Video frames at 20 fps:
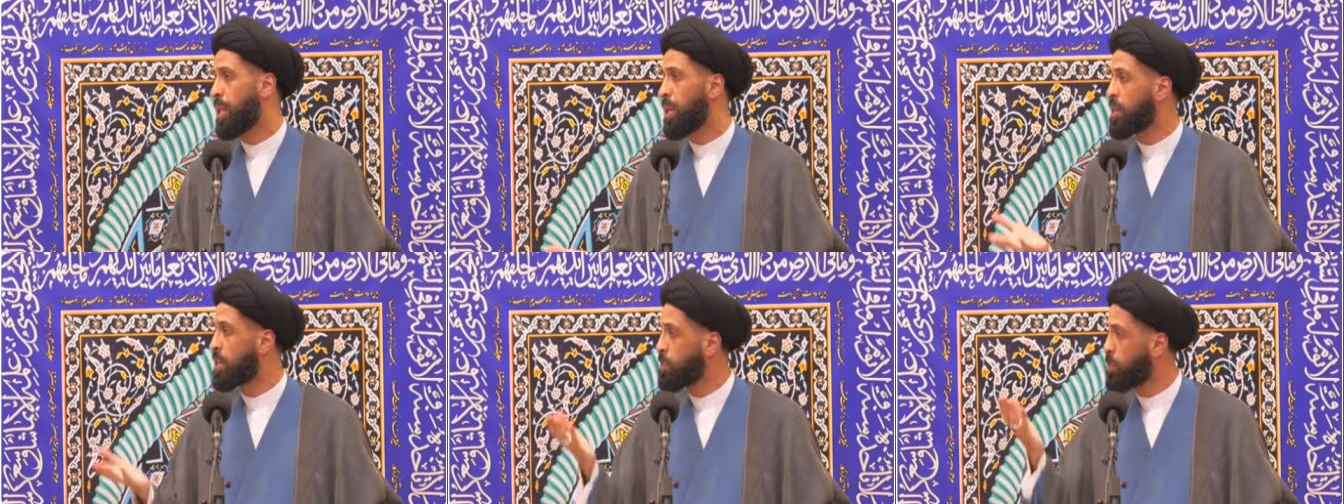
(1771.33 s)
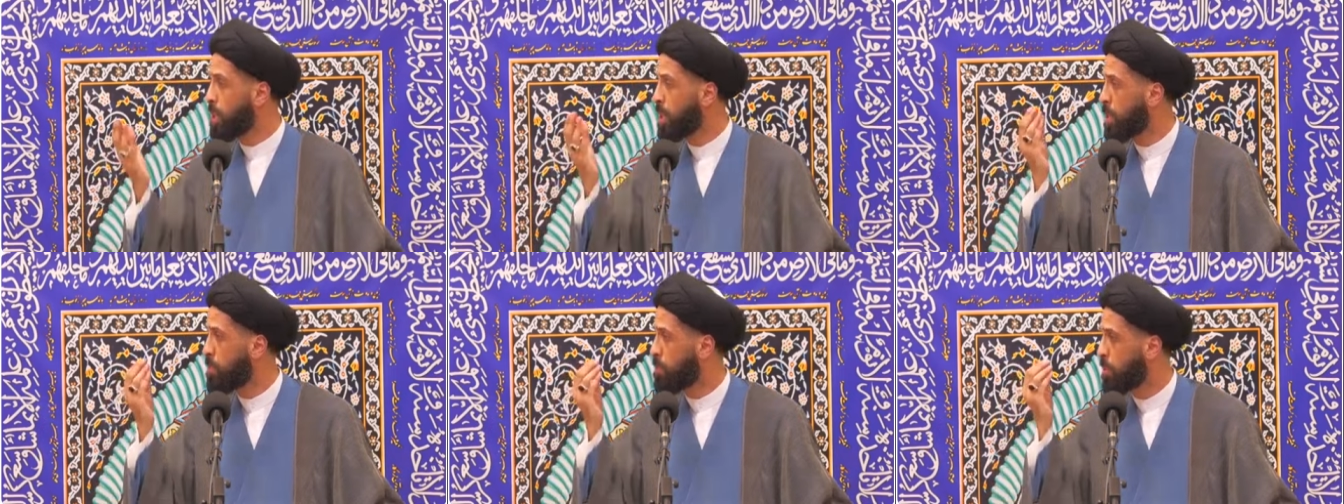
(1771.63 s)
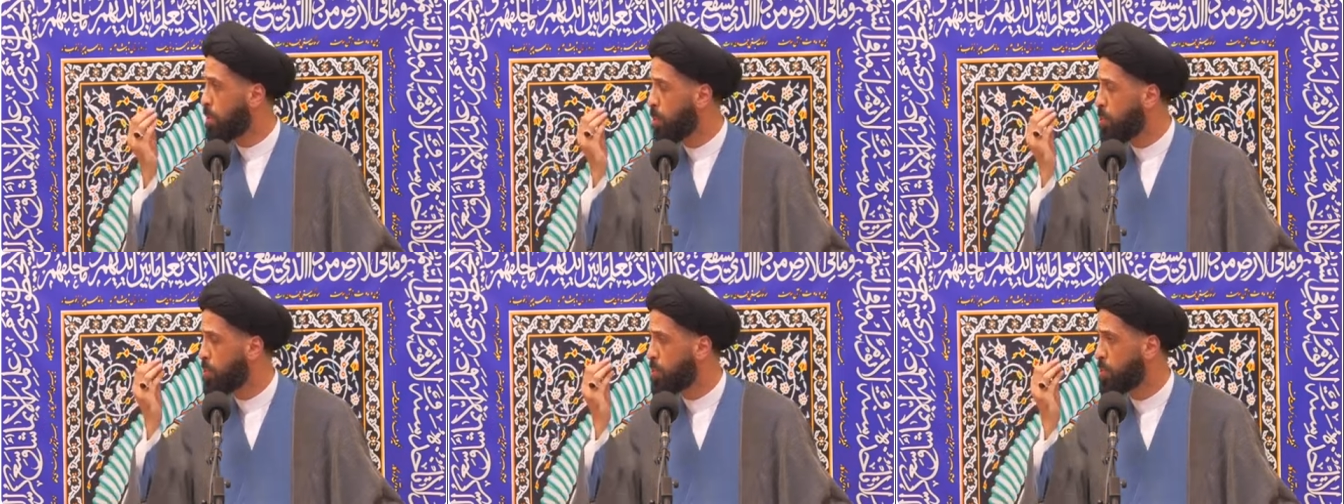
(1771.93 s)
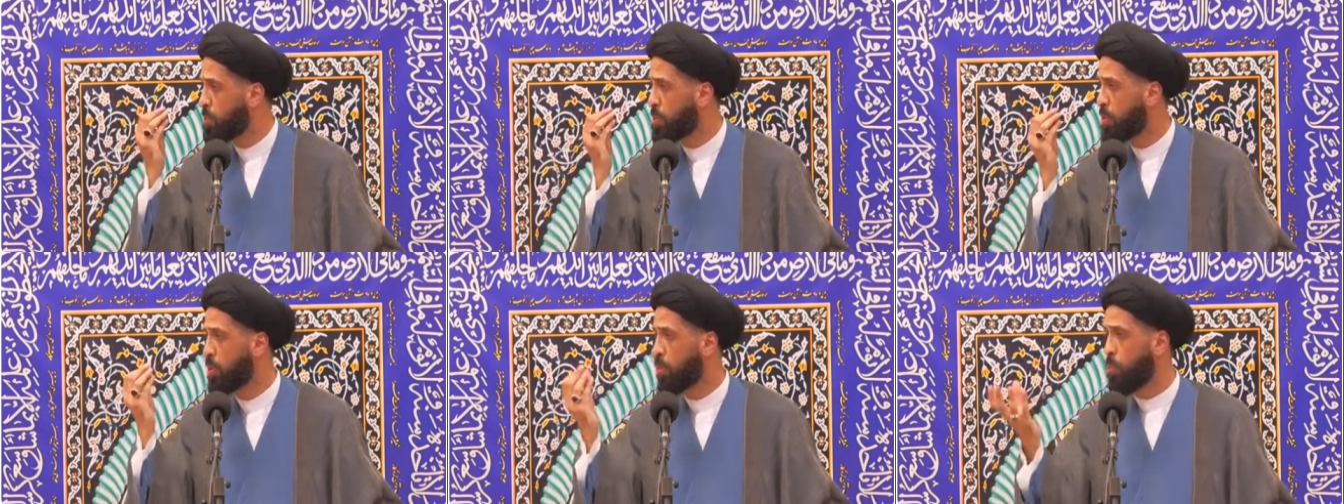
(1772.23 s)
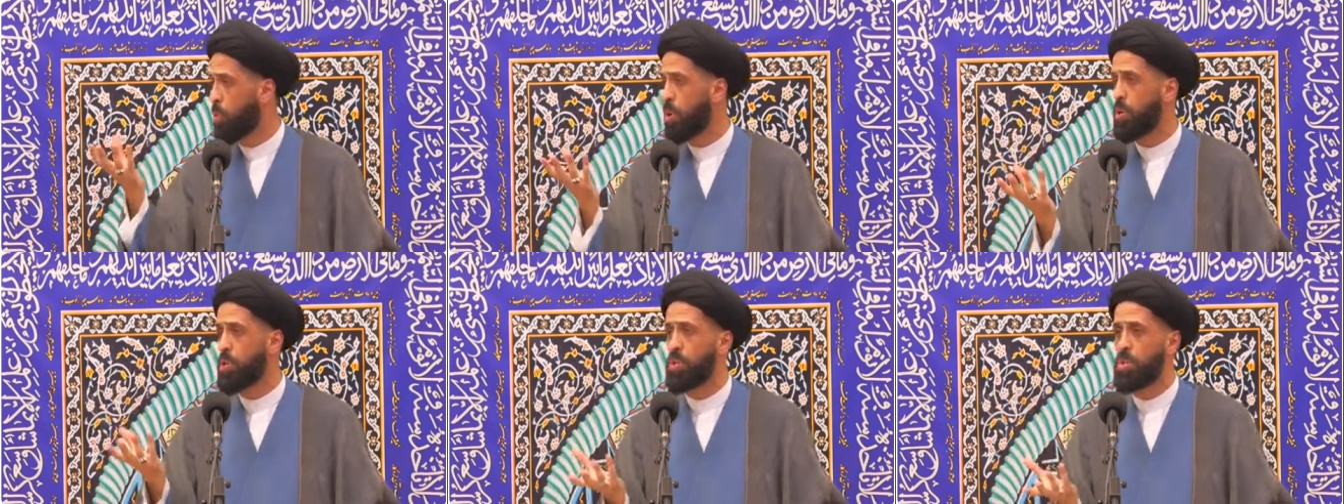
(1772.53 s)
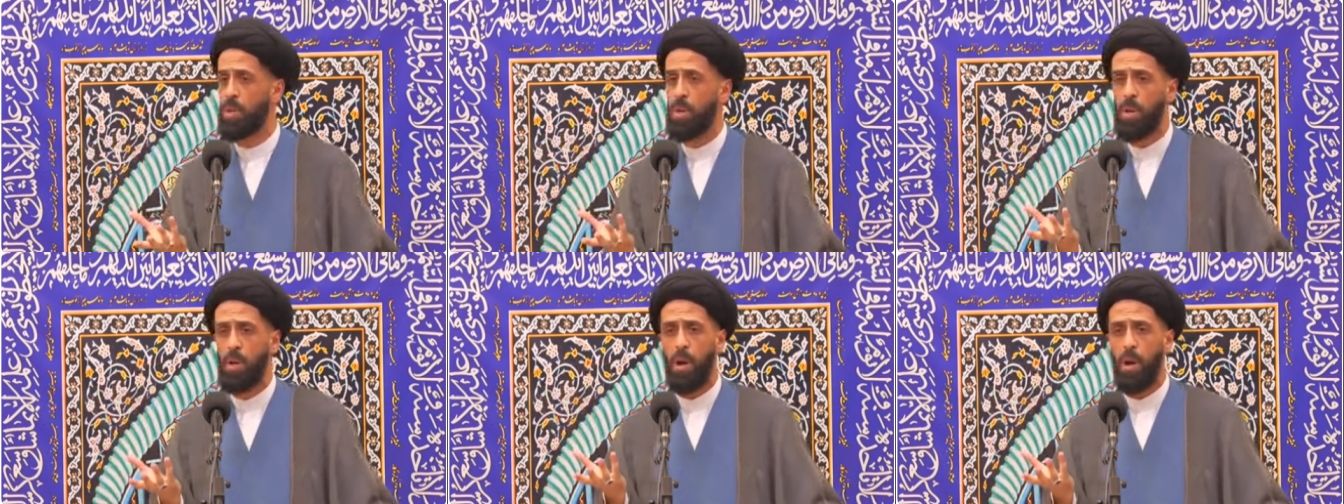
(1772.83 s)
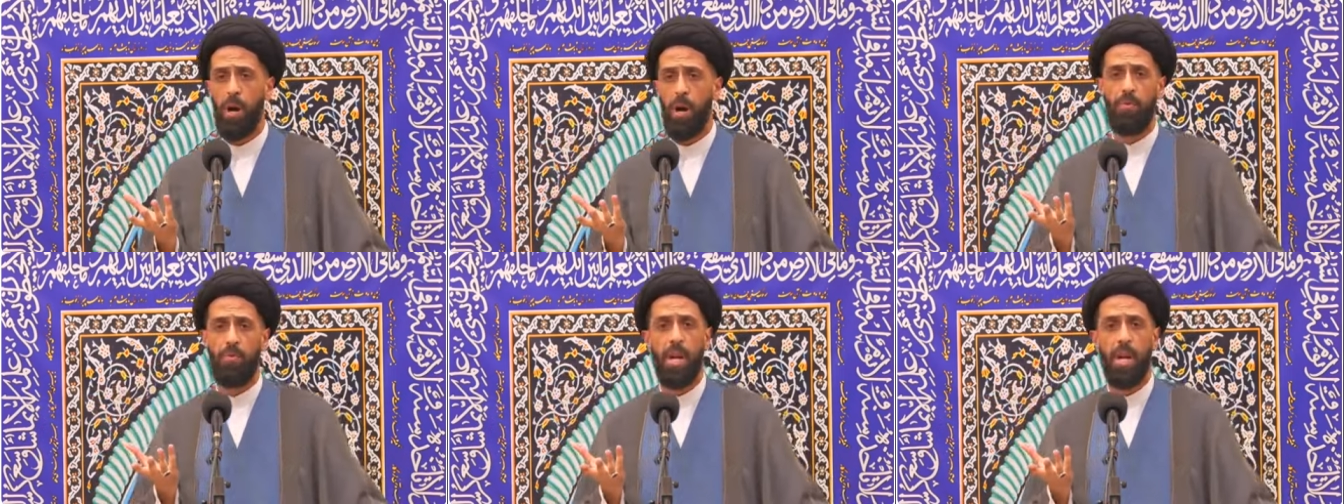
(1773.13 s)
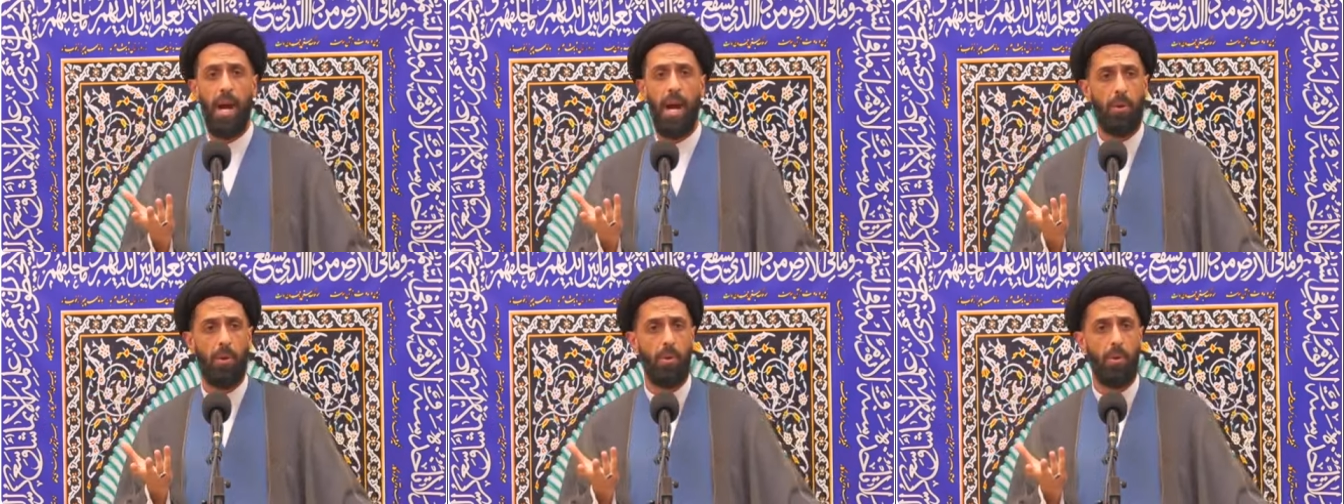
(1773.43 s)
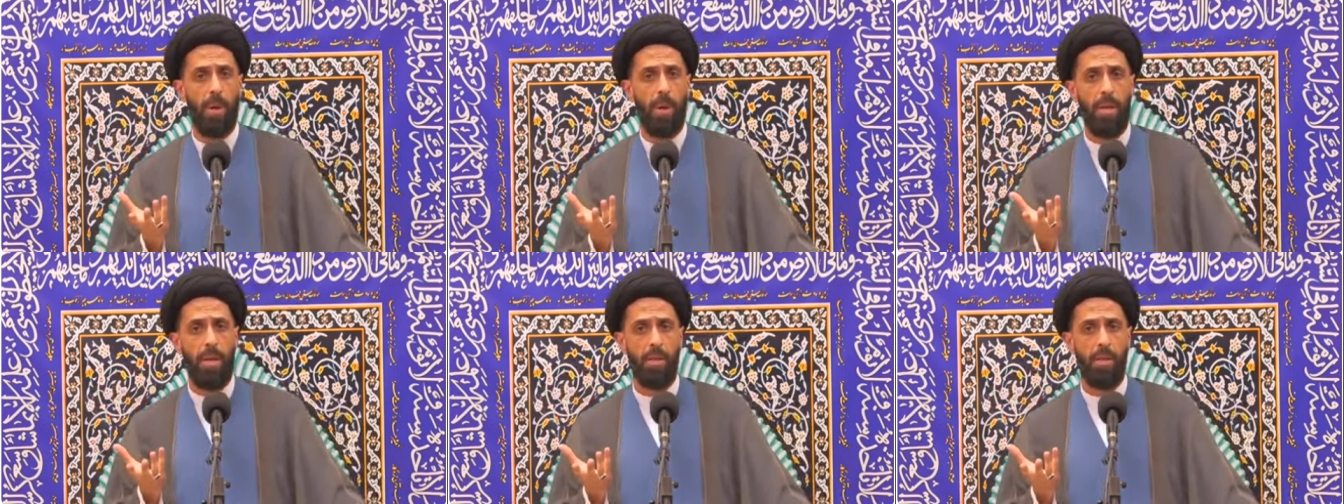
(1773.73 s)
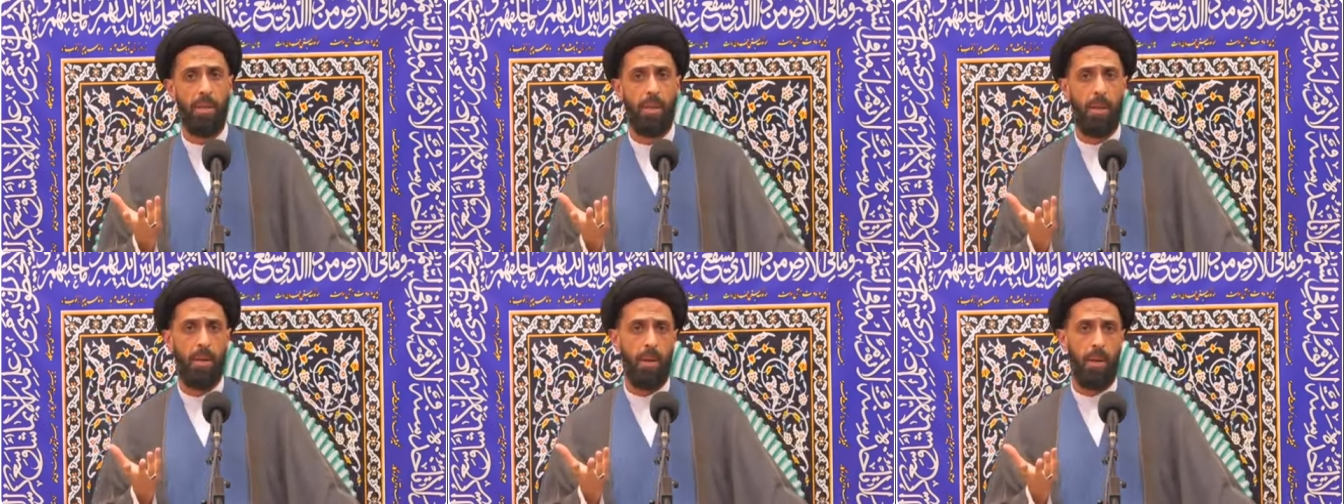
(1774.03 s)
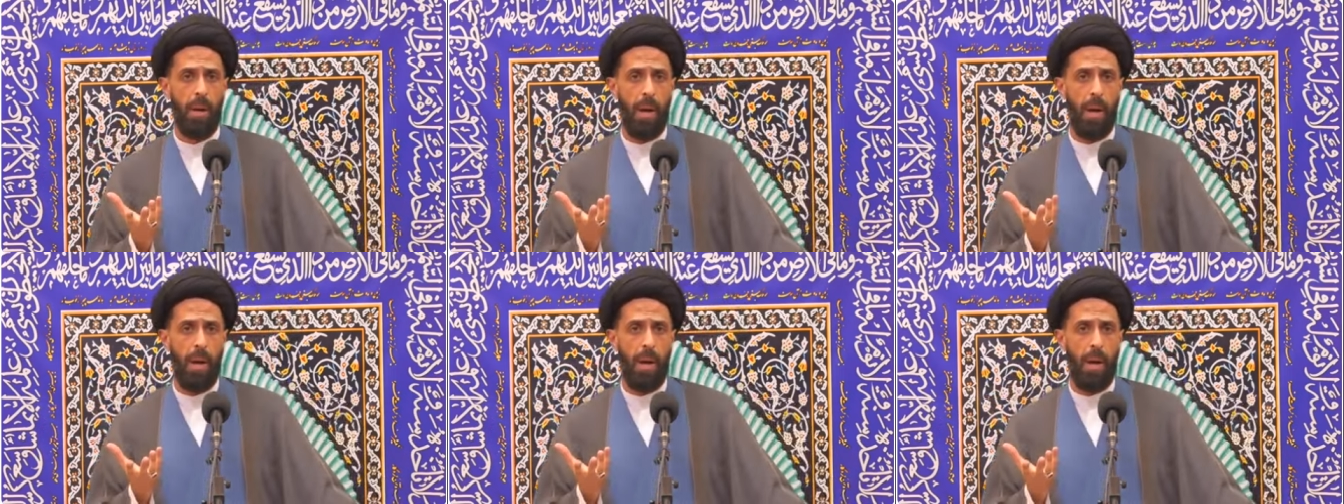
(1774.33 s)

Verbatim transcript: Let us become closer to the words of the Ahlul Bayt,